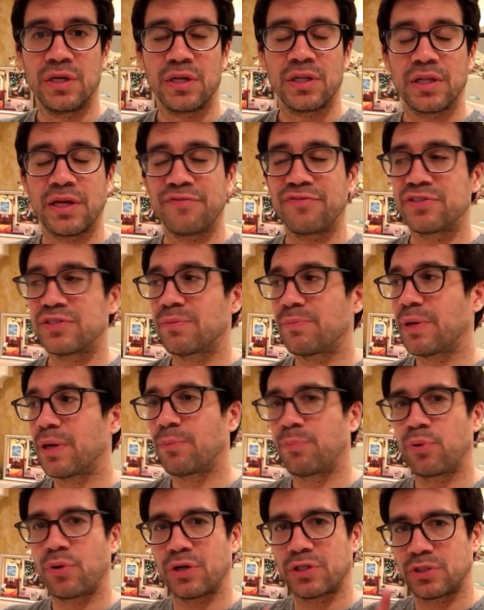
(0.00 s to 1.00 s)
Life is about
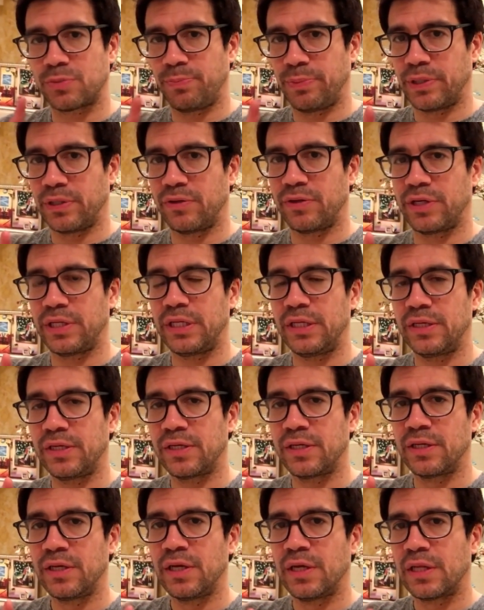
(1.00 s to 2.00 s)
prosperity.
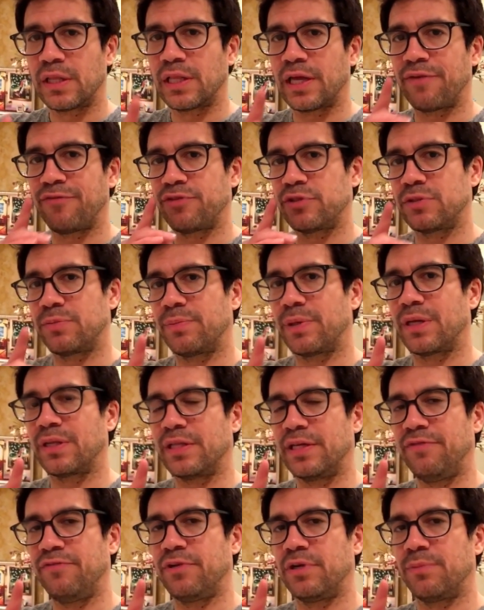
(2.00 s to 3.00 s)
Life is about
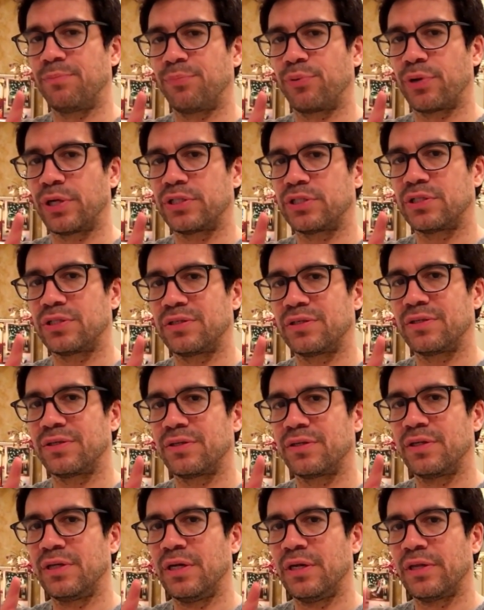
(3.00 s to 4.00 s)
leaving an impression.
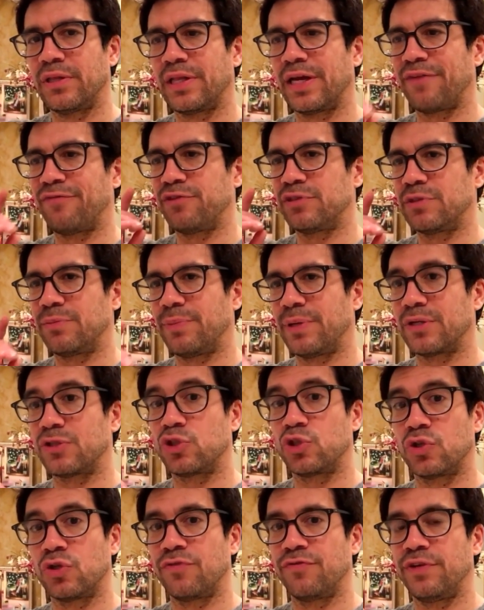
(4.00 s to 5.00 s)
Life is about
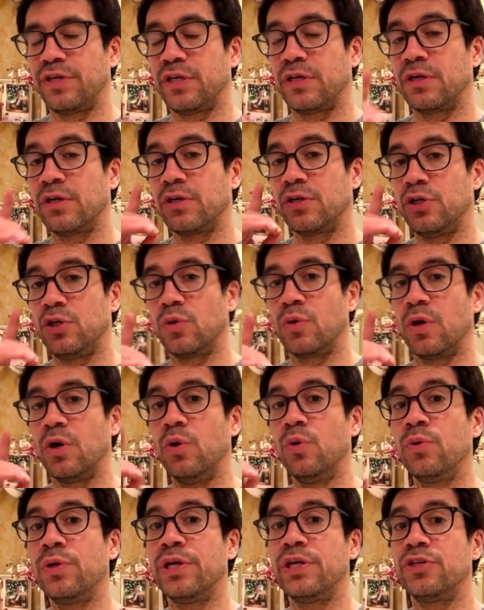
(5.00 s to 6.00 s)
serving your
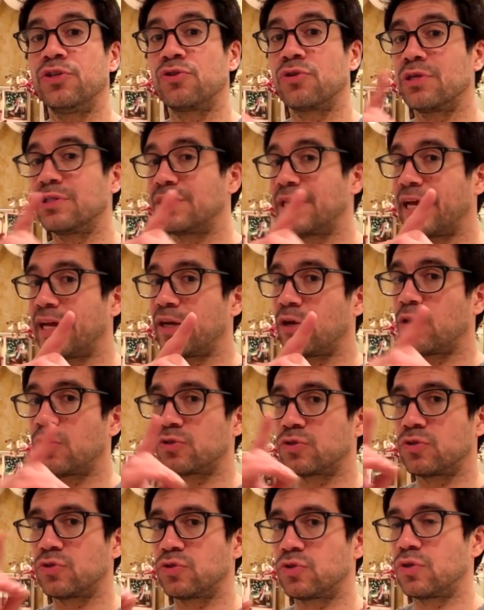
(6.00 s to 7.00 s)
own interests and
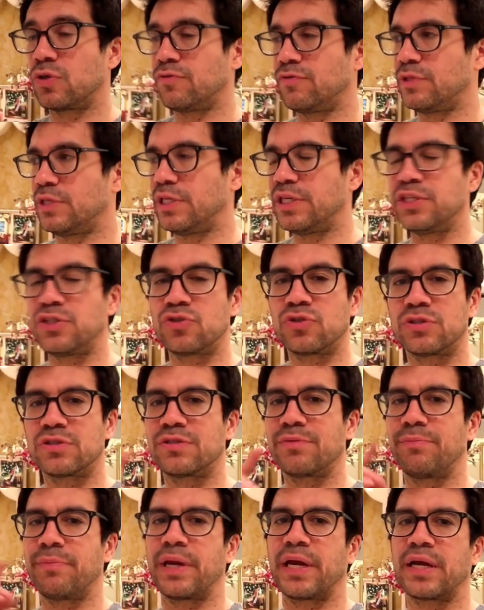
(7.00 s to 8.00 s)
also serving the interests of
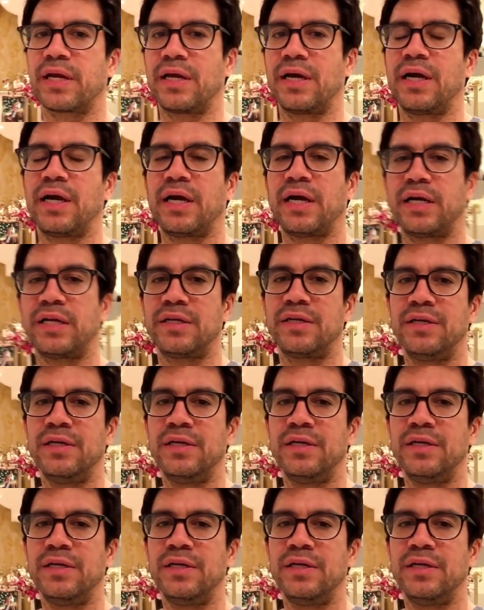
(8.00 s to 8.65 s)
mankind.